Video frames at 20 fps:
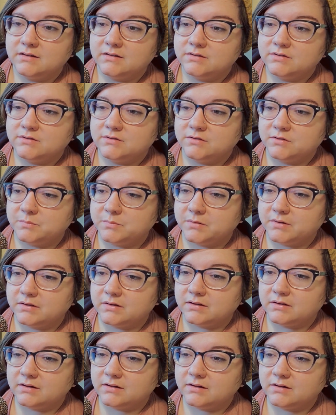
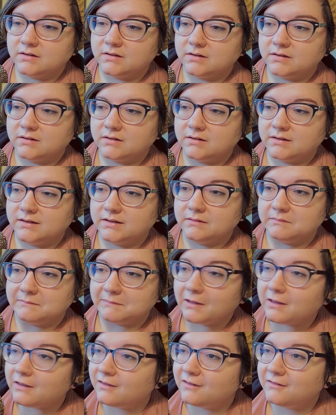super
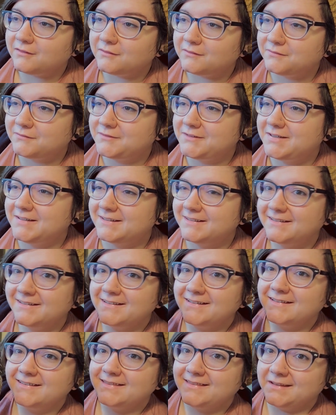involved.
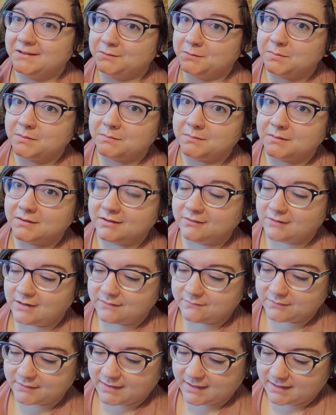This would be really
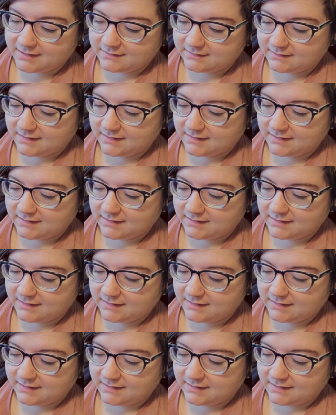great for that.